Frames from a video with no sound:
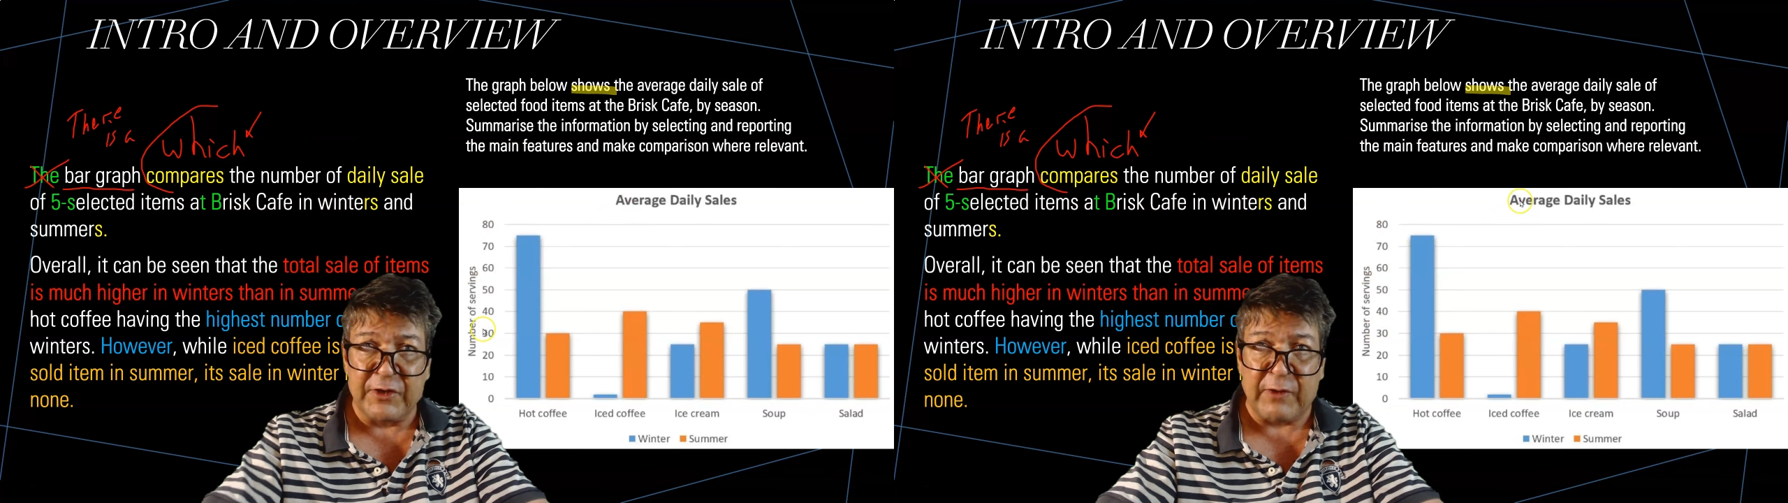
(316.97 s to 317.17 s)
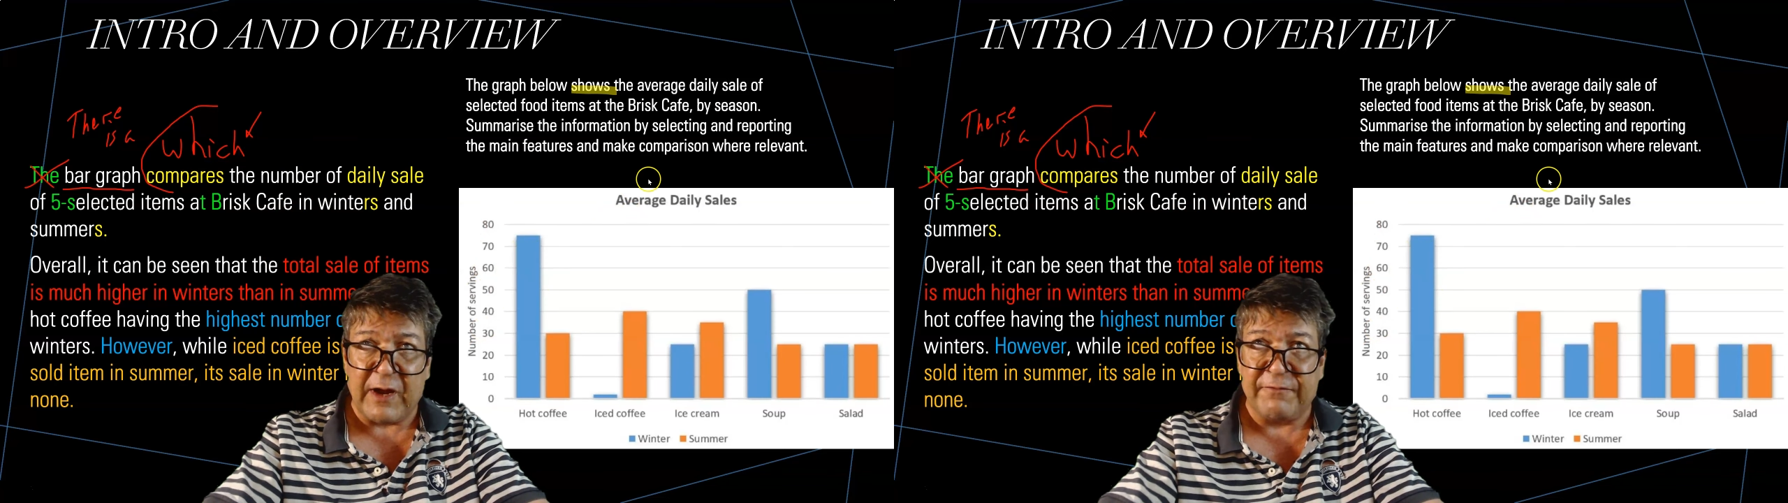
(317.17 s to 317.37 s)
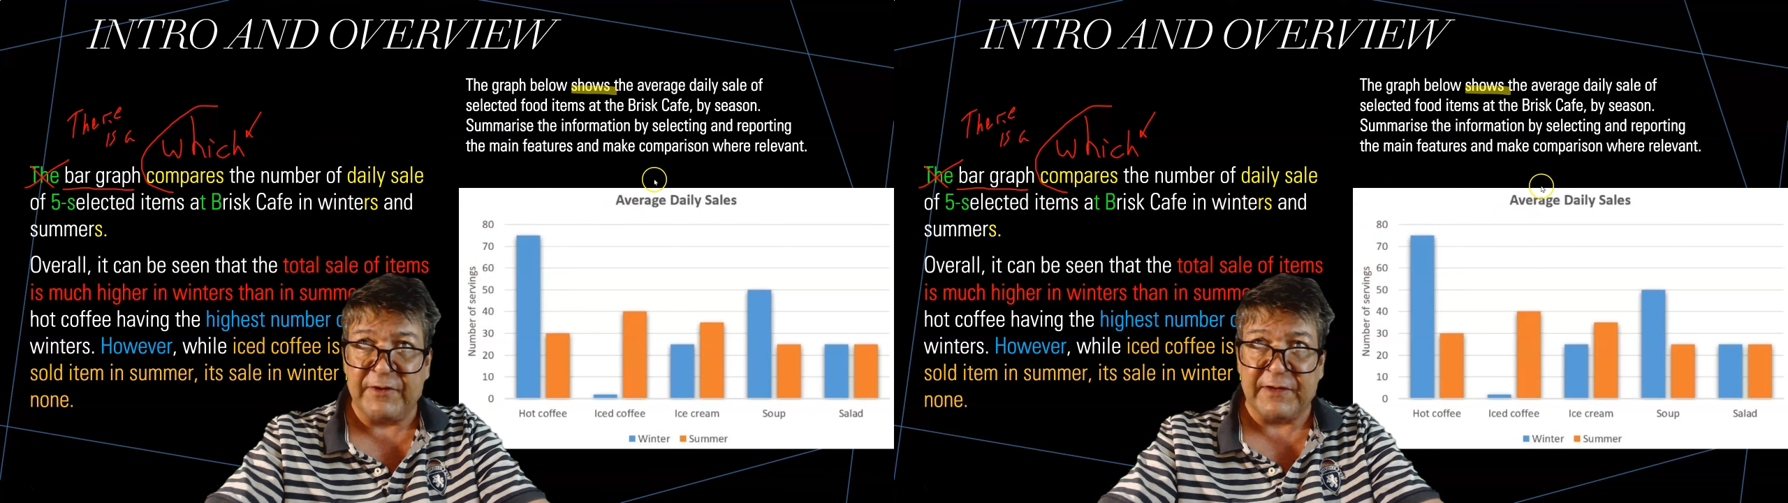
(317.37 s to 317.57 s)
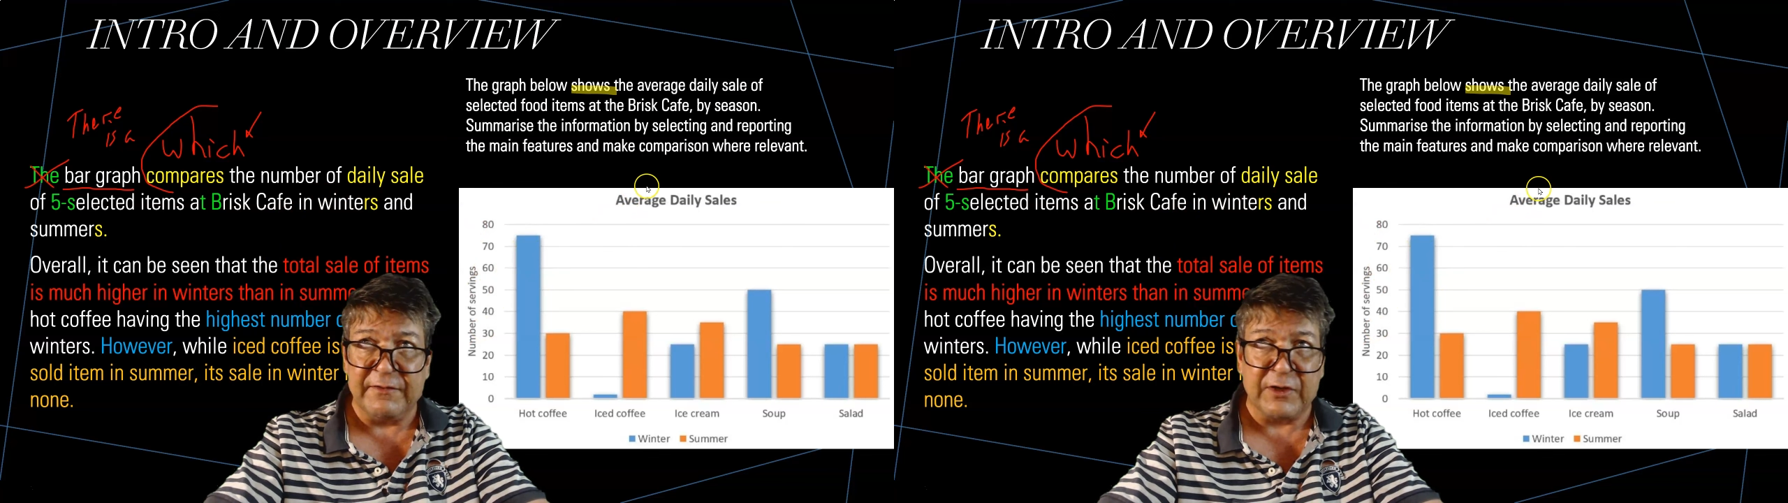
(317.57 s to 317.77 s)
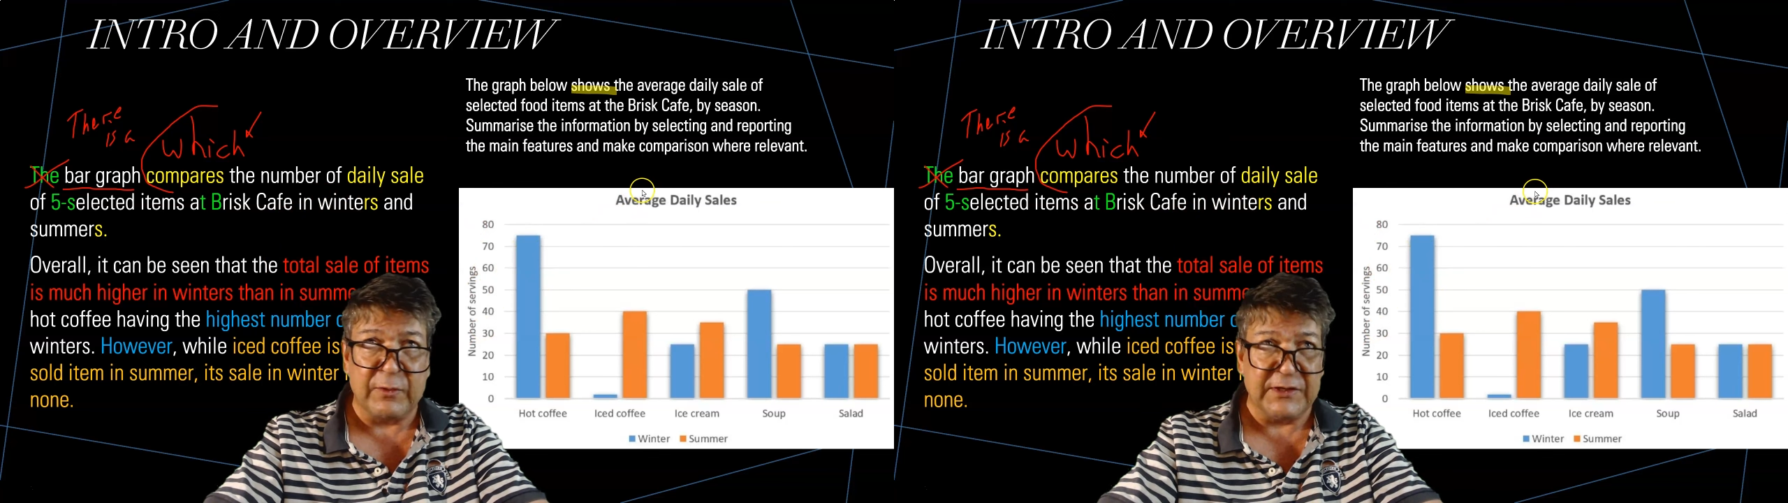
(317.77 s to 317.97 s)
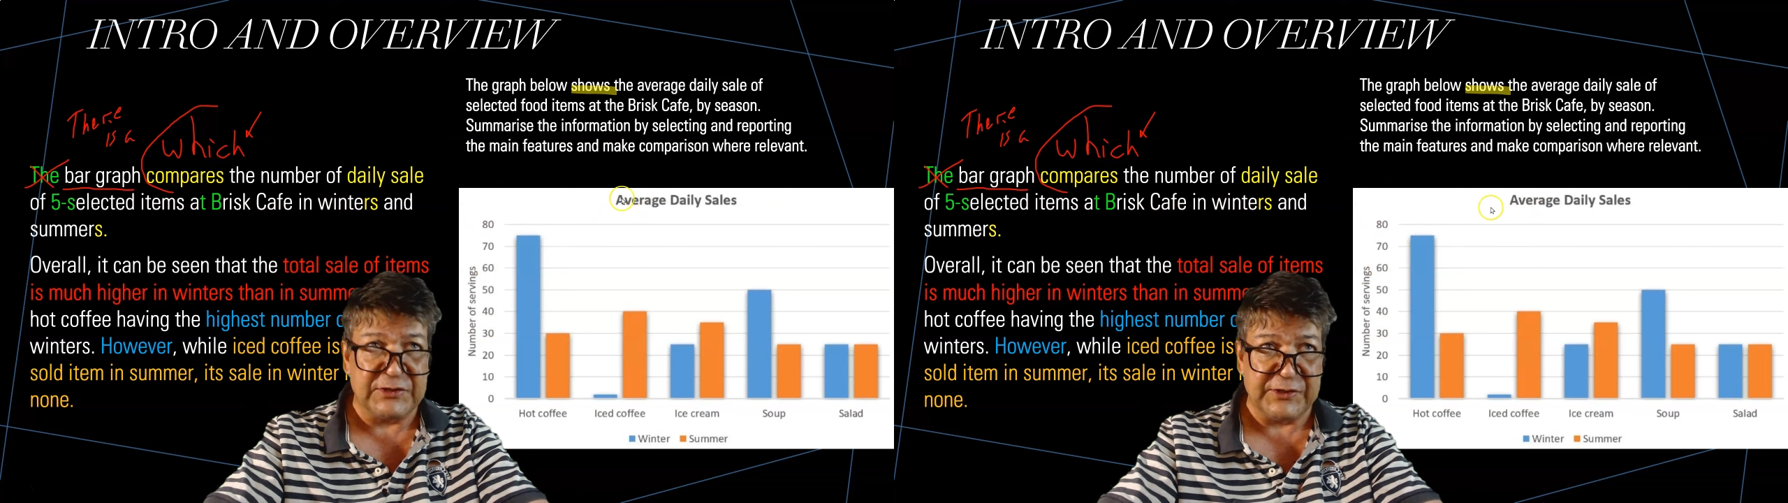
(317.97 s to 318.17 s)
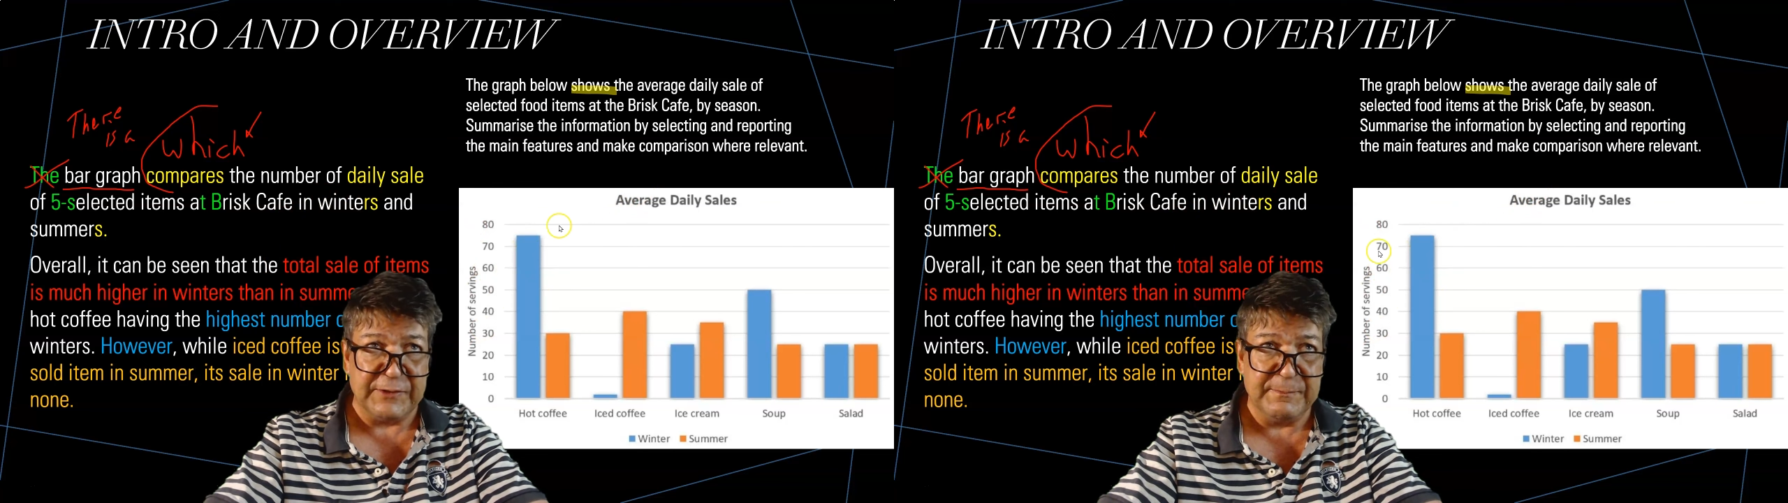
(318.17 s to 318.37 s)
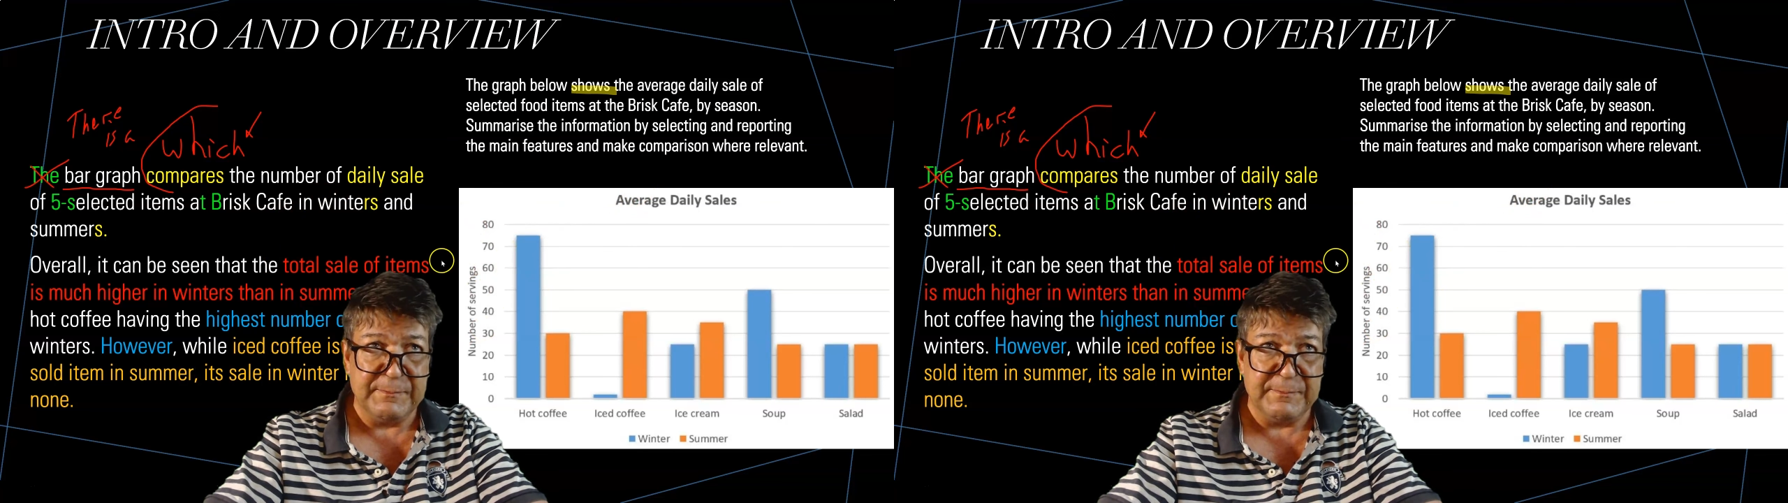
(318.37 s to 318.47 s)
graphic and the question.